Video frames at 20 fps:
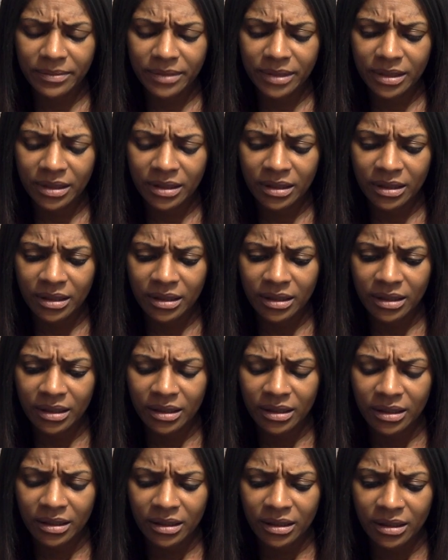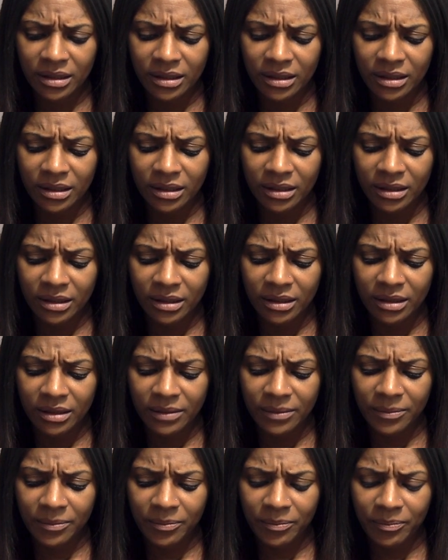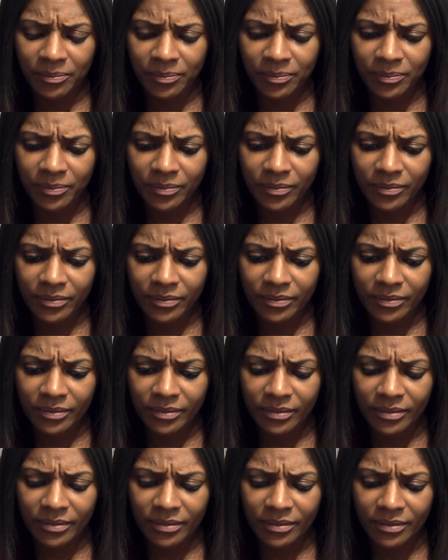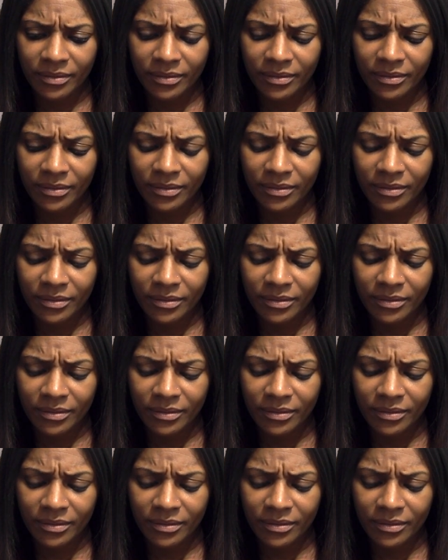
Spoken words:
Nothing is said.